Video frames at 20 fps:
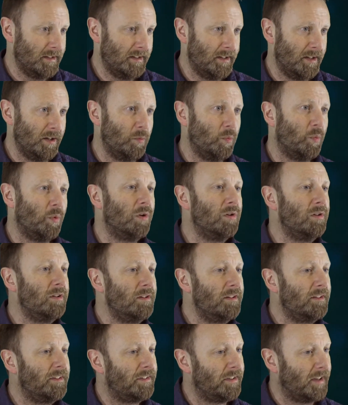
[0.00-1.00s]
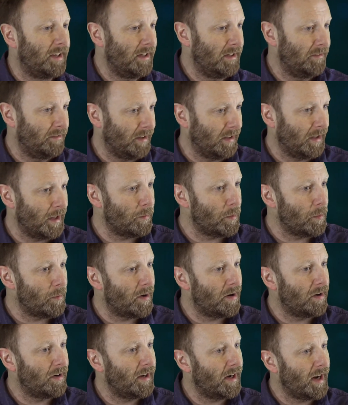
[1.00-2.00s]
that one side of the labour
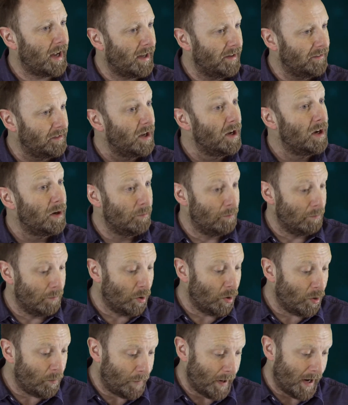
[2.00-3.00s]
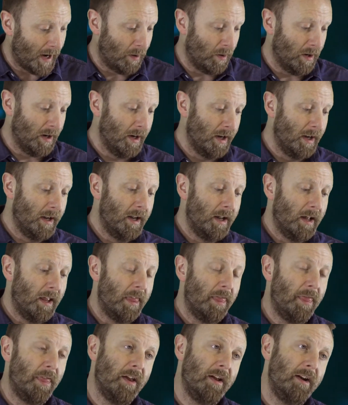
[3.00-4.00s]
market has more power
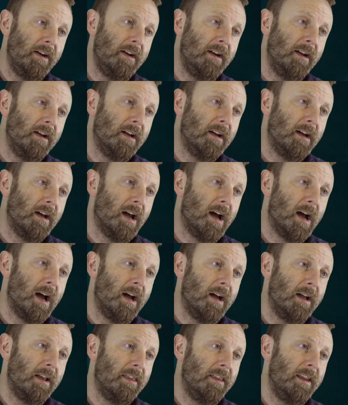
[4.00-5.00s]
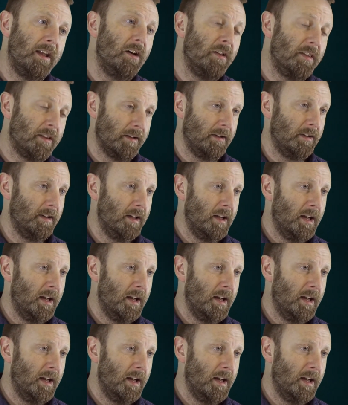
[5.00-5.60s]
than the other.